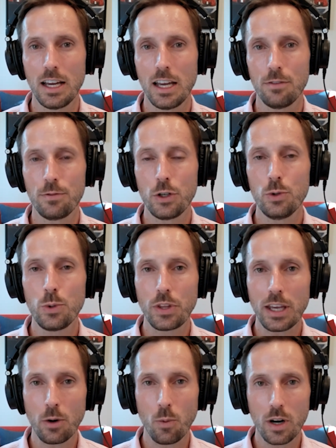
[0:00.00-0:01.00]
If you
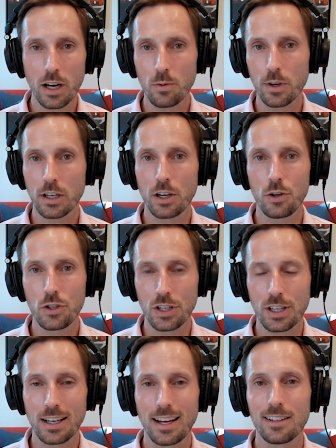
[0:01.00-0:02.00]
think one-on-one coaching
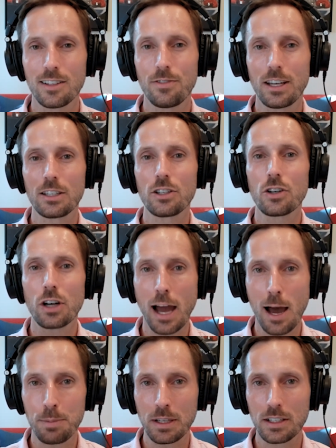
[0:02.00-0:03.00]
could elevate your
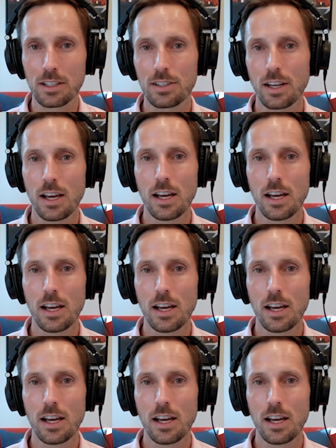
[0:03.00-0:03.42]
happiness,